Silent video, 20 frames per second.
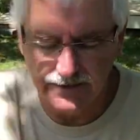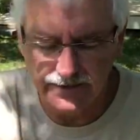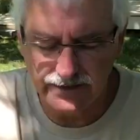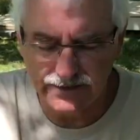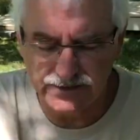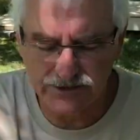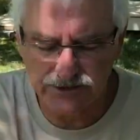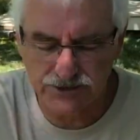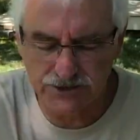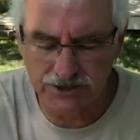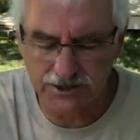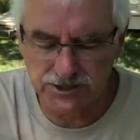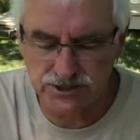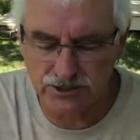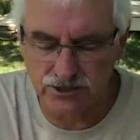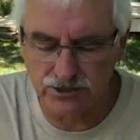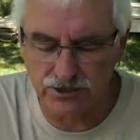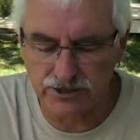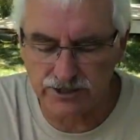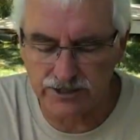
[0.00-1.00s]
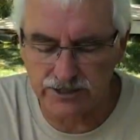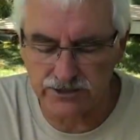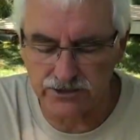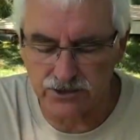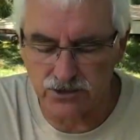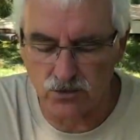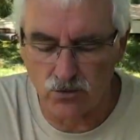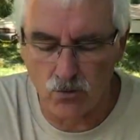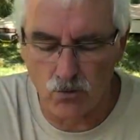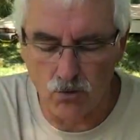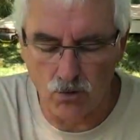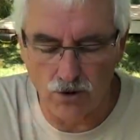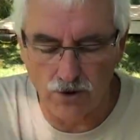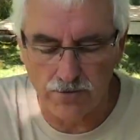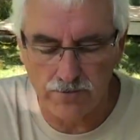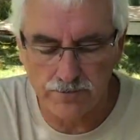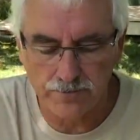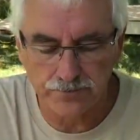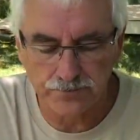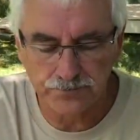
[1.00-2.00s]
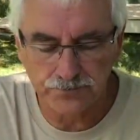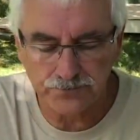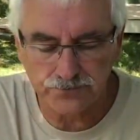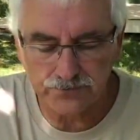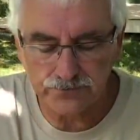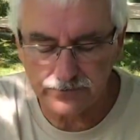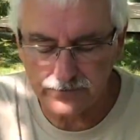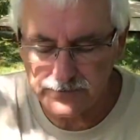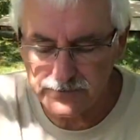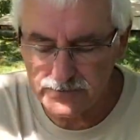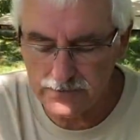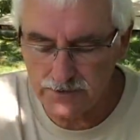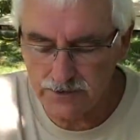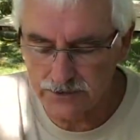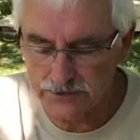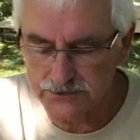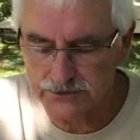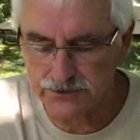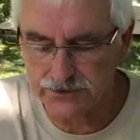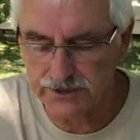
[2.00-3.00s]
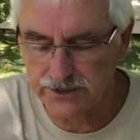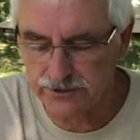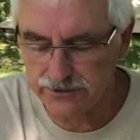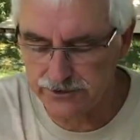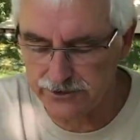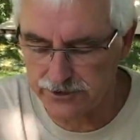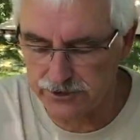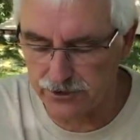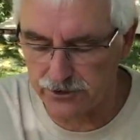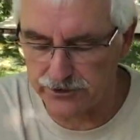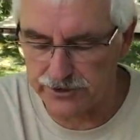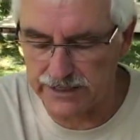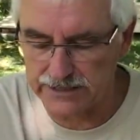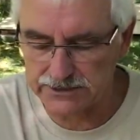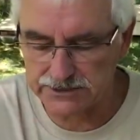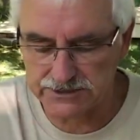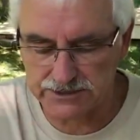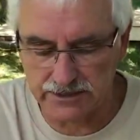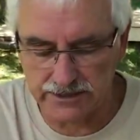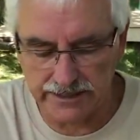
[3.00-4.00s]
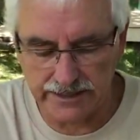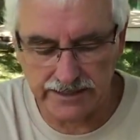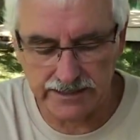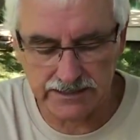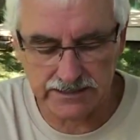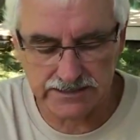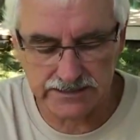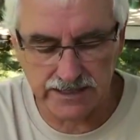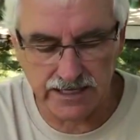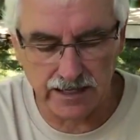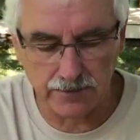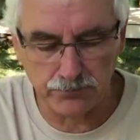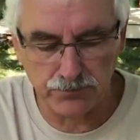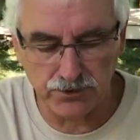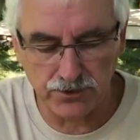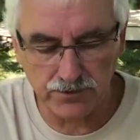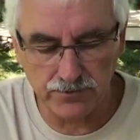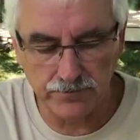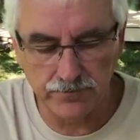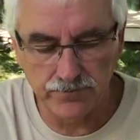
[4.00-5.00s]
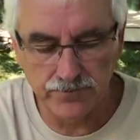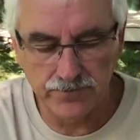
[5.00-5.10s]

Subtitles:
is just look at the core. So there you go. That's the latest apple.